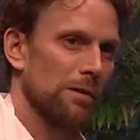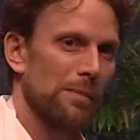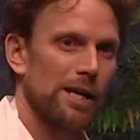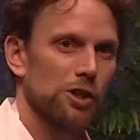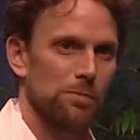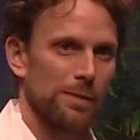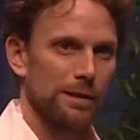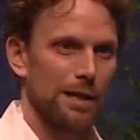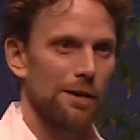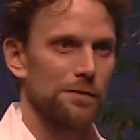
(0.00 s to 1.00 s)
the
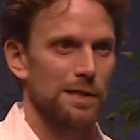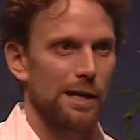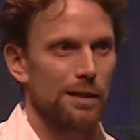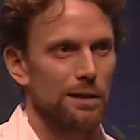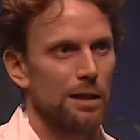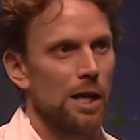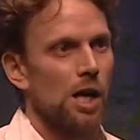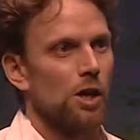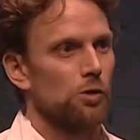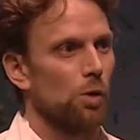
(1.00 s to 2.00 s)
management lifecycle
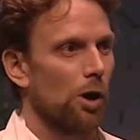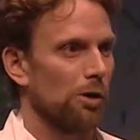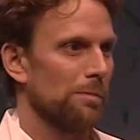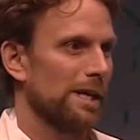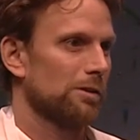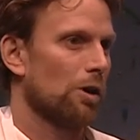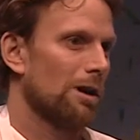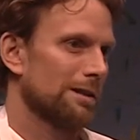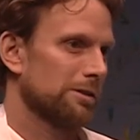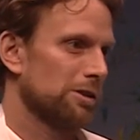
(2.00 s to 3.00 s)
to automate
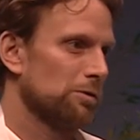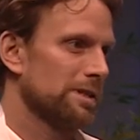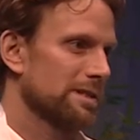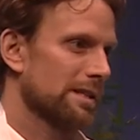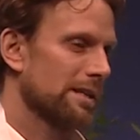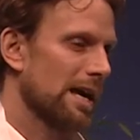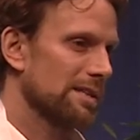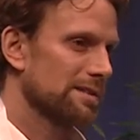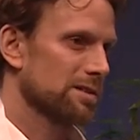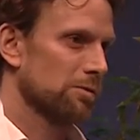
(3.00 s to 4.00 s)
all the duties and
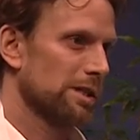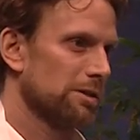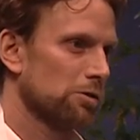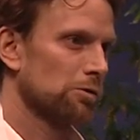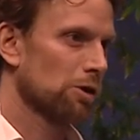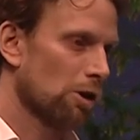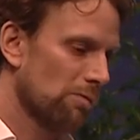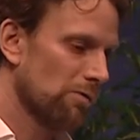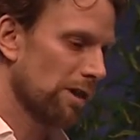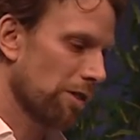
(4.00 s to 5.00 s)
tasks you need to
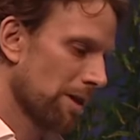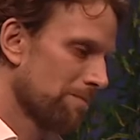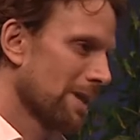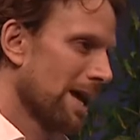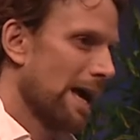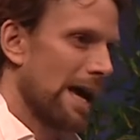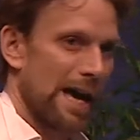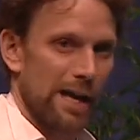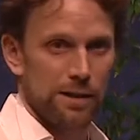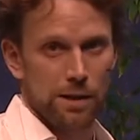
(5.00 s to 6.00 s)
cope with.
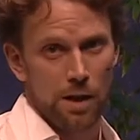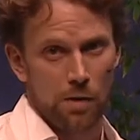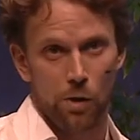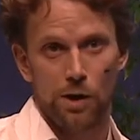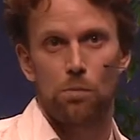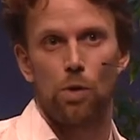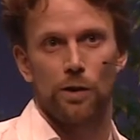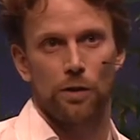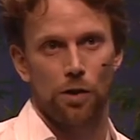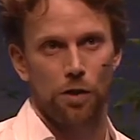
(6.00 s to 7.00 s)
And one
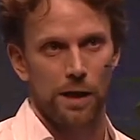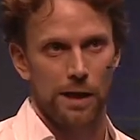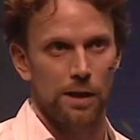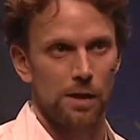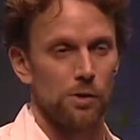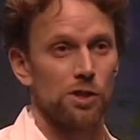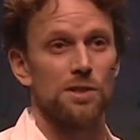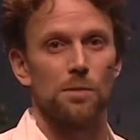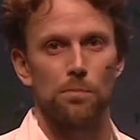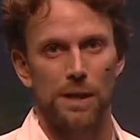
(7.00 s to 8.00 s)
important thing, which
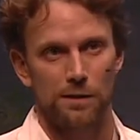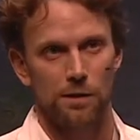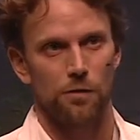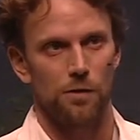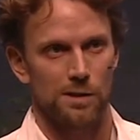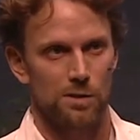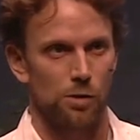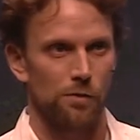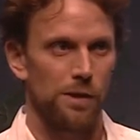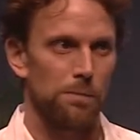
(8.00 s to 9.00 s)
is a big difference to
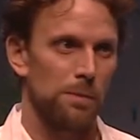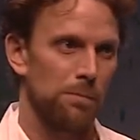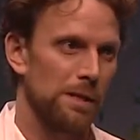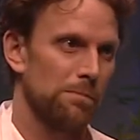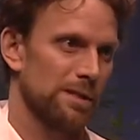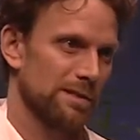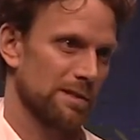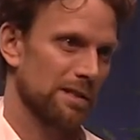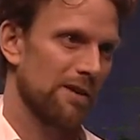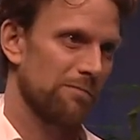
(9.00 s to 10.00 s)
the VPP
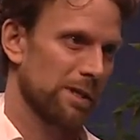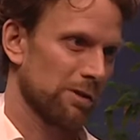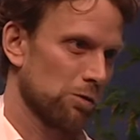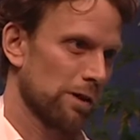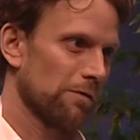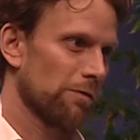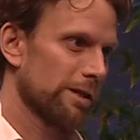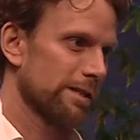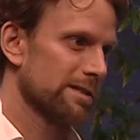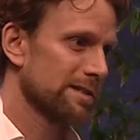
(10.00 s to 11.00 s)
business I've been doing for
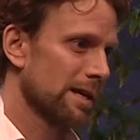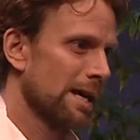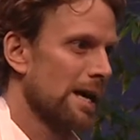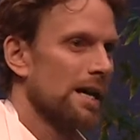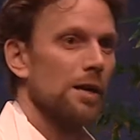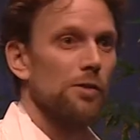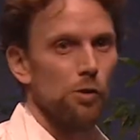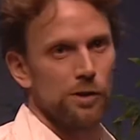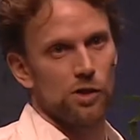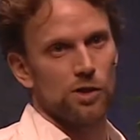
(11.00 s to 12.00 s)
years,
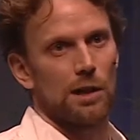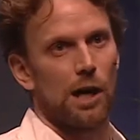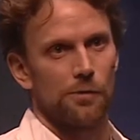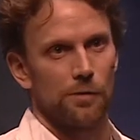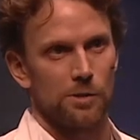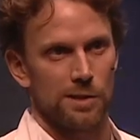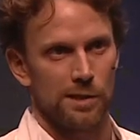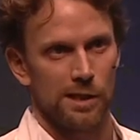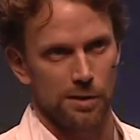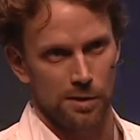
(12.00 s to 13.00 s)
no additional hardware is
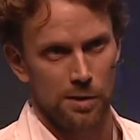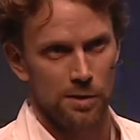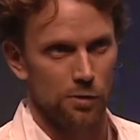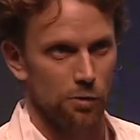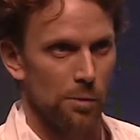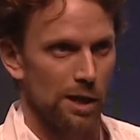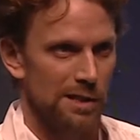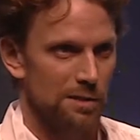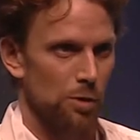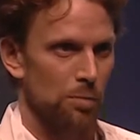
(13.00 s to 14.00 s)
needed. So from a
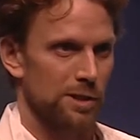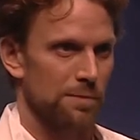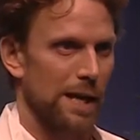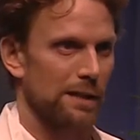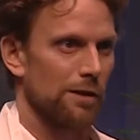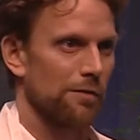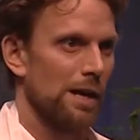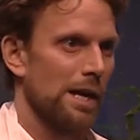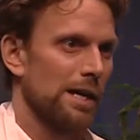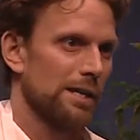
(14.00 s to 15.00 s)
customer perspective,
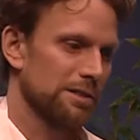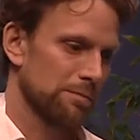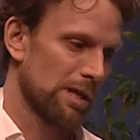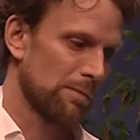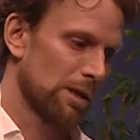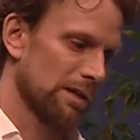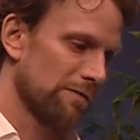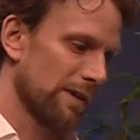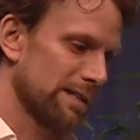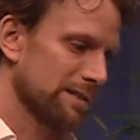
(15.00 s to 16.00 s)
it is minimal
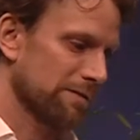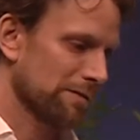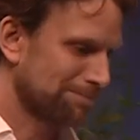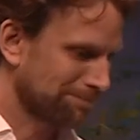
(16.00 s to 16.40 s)
invasive.